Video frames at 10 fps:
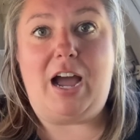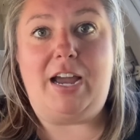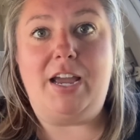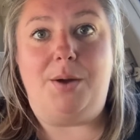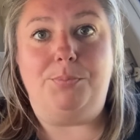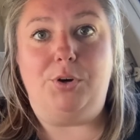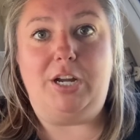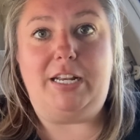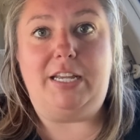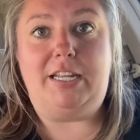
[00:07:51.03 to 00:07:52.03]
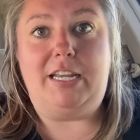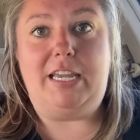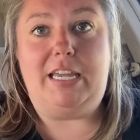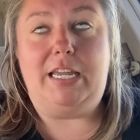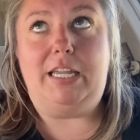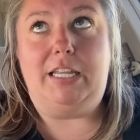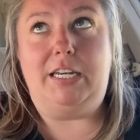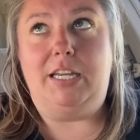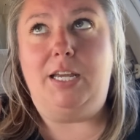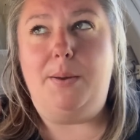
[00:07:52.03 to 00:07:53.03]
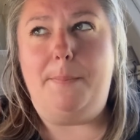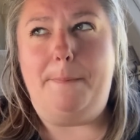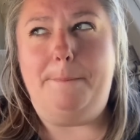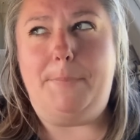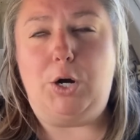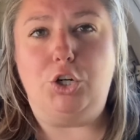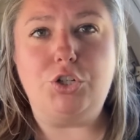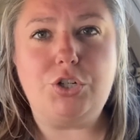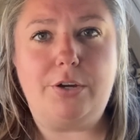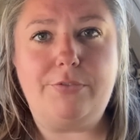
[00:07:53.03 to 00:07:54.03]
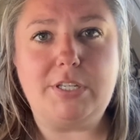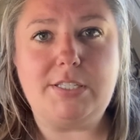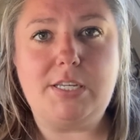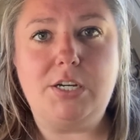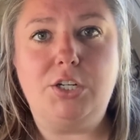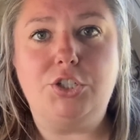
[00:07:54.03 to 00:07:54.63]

I upgraded in March of this year